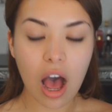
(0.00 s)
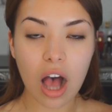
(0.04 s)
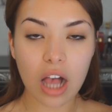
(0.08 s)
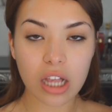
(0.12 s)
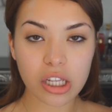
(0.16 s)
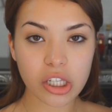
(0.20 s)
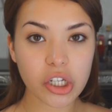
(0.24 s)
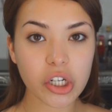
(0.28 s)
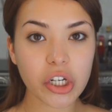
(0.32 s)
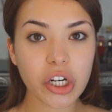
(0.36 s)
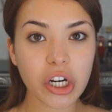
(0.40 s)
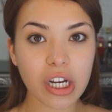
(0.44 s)

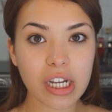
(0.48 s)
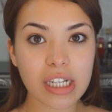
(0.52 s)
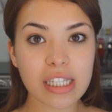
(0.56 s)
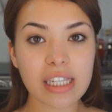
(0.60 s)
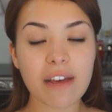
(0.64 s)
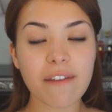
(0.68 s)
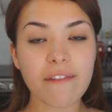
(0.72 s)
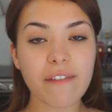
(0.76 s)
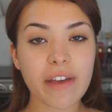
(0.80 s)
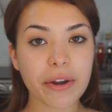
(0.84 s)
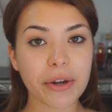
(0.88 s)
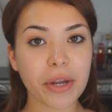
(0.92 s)
Also
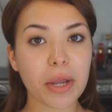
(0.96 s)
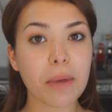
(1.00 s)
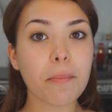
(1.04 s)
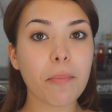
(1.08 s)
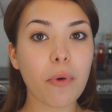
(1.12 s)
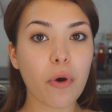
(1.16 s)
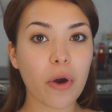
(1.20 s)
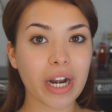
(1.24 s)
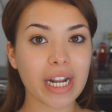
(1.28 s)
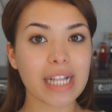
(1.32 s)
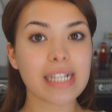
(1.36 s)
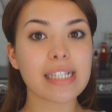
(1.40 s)
girls, a very
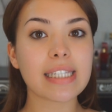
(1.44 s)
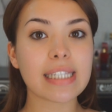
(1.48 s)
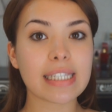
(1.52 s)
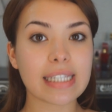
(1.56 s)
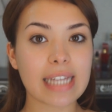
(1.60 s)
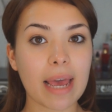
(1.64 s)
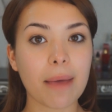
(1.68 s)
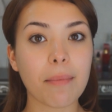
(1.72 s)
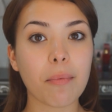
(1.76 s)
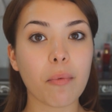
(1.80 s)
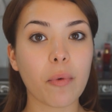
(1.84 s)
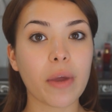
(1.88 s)
important
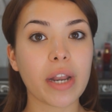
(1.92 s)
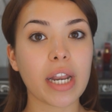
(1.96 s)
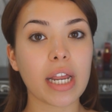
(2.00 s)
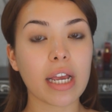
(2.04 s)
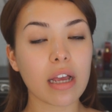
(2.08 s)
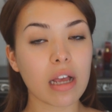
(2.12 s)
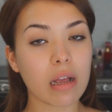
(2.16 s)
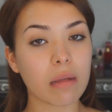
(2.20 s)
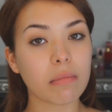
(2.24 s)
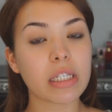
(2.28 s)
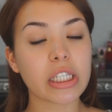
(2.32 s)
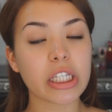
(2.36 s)
step when
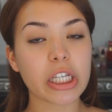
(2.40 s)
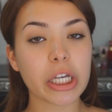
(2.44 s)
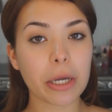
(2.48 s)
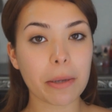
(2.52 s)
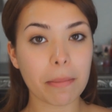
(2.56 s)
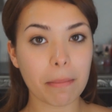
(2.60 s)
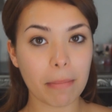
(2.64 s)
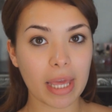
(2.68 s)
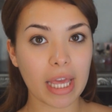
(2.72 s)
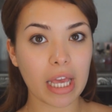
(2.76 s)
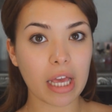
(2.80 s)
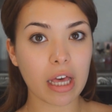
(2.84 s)
it comes to
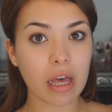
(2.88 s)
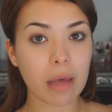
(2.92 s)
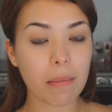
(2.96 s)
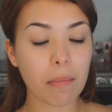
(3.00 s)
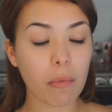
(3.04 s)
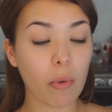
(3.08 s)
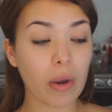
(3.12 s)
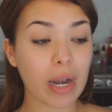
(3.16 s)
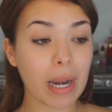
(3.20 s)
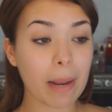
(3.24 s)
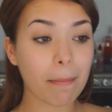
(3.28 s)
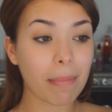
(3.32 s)
your
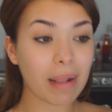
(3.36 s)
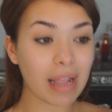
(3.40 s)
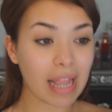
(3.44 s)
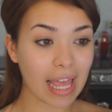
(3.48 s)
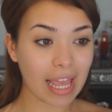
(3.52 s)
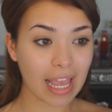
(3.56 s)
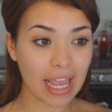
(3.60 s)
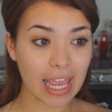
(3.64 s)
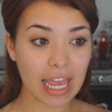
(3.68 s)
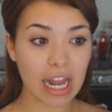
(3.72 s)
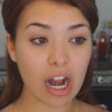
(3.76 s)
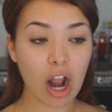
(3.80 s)
makeup when
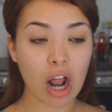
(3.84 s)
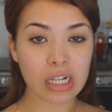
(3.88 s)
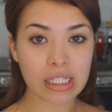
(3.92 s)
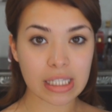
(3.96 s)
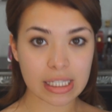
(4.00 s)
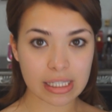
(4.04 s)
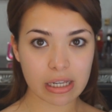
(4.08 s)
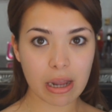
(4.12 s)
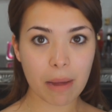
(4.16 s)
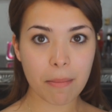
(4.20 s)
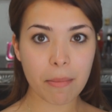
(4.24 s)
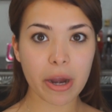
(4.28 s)
applying it
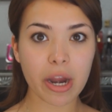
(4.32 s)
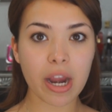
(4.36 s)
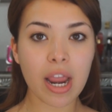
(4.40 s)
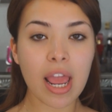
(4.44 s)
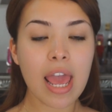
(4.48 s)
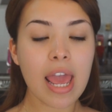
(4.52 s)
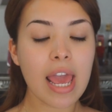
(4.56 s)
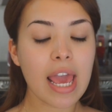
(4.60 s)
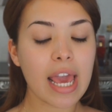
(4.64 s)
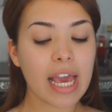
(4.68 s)
on summer